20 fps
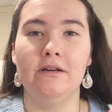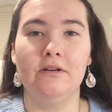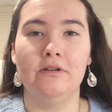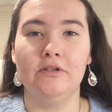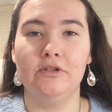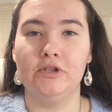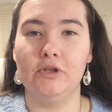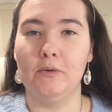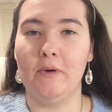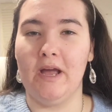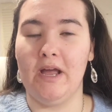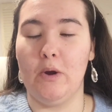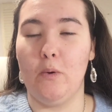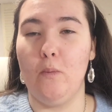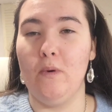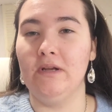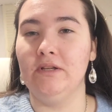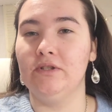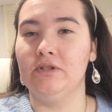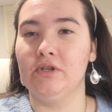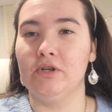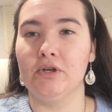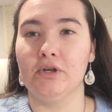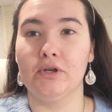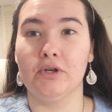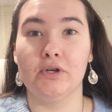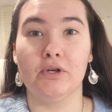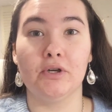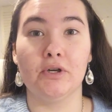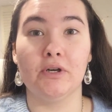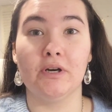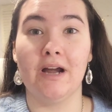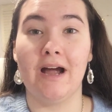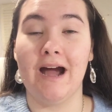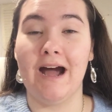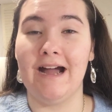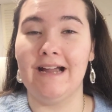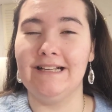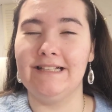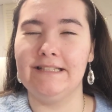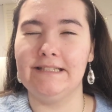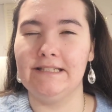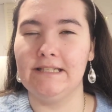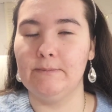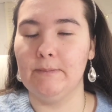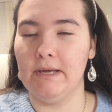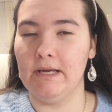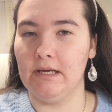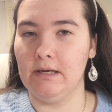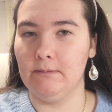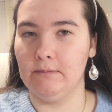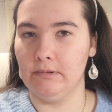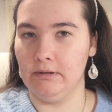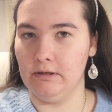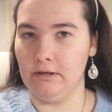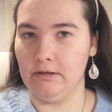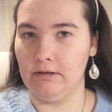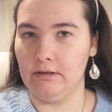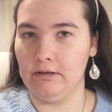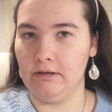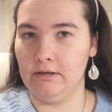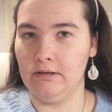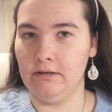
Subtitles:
do a winter icy makeup look.